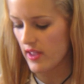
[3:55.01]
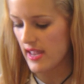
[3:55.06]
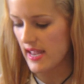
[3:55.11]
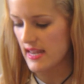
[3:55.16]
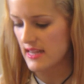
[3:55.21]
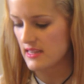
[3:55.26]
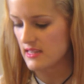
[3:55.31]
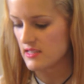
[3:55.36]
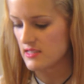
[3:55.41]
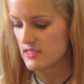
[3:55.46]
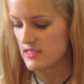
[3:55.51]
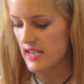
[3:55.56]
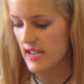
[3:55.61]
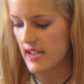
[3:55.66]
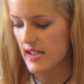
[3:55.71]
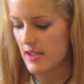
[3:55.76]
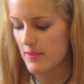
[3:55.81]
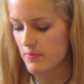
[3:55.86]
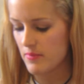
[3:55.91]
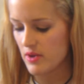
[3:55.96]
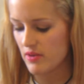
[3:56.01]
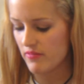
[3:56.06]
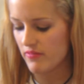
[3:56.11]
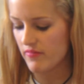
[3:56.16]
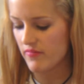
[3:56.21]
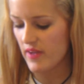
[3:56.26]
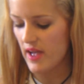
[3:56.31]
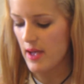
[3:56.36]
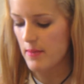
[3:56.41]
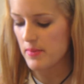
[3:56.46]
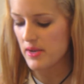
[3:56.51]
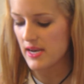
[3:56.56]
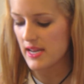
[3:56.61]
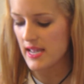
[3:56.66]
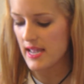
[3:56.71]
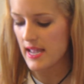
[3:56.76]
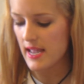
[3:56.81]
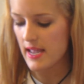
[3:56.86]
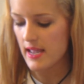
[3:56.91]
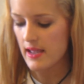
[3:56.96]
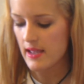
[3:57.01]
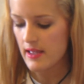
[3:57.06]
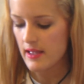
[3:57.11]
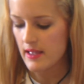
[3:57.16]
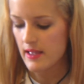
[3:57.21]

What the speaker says: in the same family.